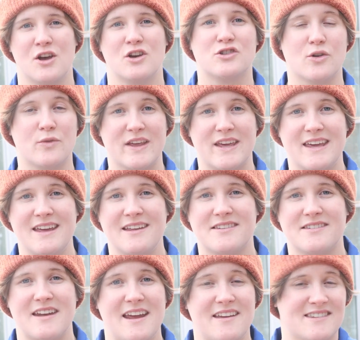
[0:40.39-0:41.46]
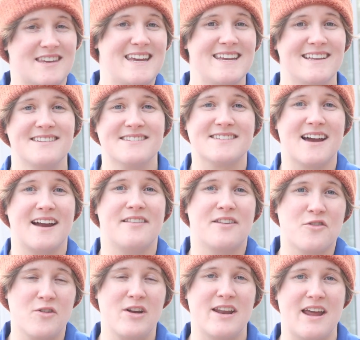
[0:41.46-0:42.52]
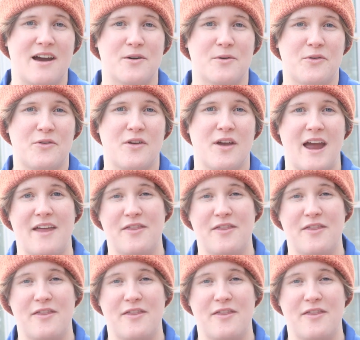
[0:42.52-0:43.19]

so the heat stays inside the greenhouse